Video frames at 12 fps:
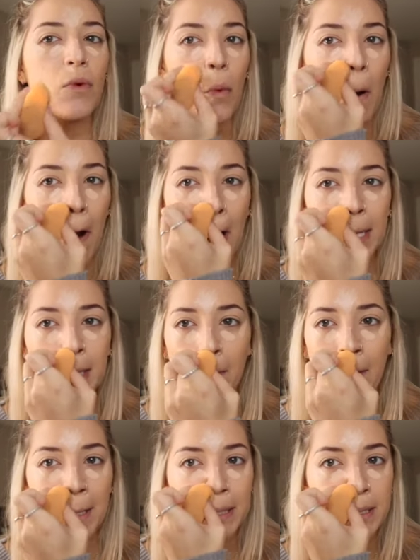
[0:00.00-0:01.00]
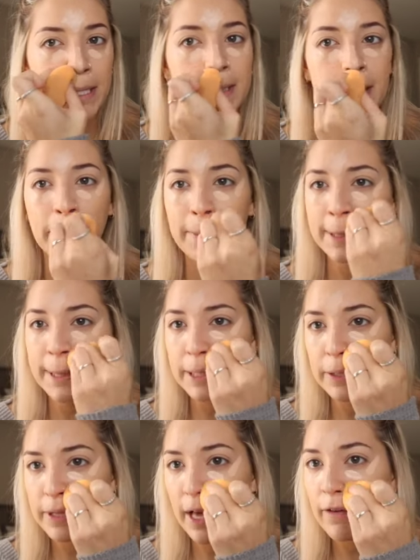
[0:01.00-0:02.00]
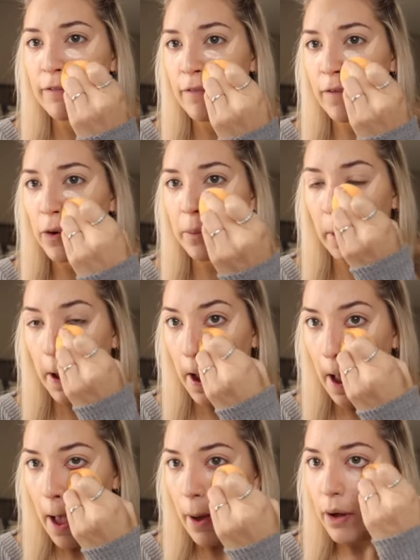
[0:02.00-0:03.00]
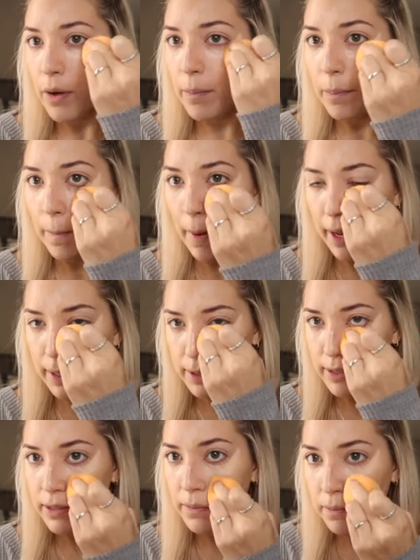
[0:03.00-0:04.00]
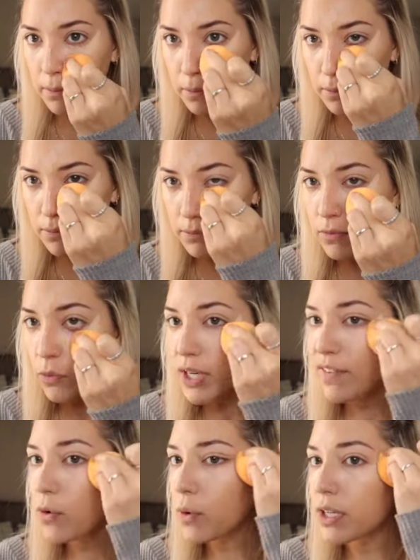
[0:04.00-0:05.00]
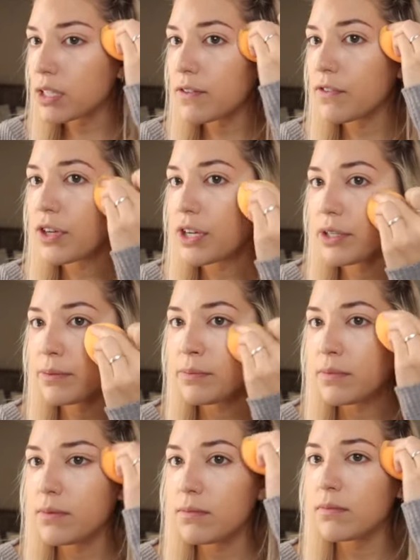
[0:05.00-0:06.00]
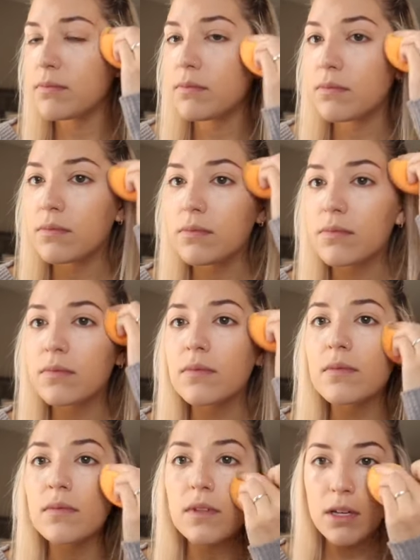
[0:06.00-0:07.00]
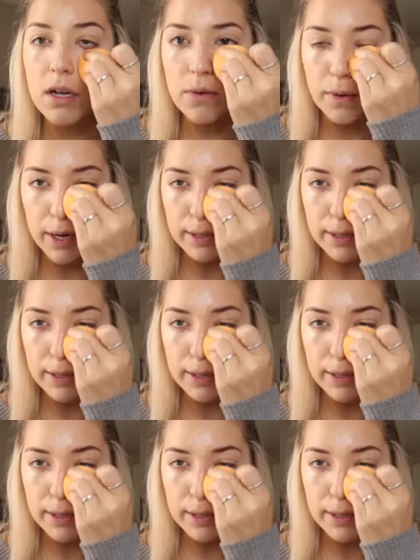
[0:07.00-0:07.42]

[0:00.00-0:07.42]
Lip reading: whereas a brush doesn't really do that for me. But whatever works for you. All right.